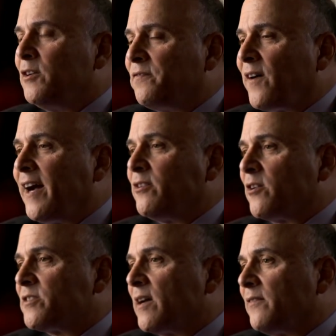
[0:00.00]
could find
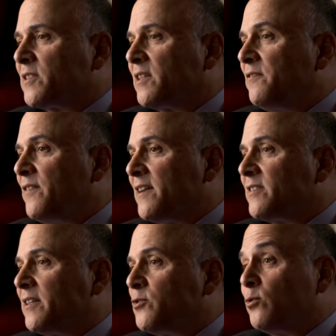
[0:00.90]
ourselves
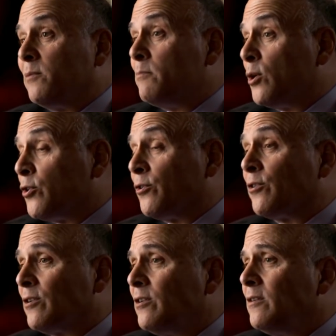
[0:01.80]
confessing to a
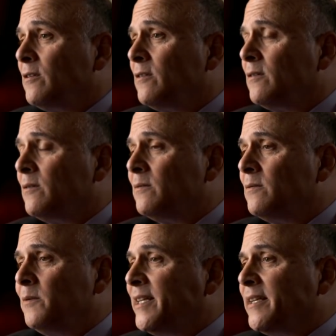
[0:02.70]
murder
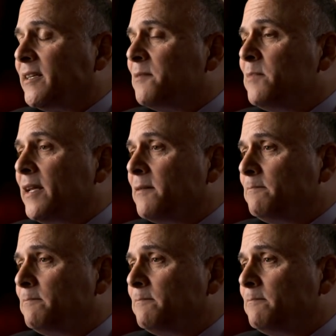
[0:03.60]
we didn't commit.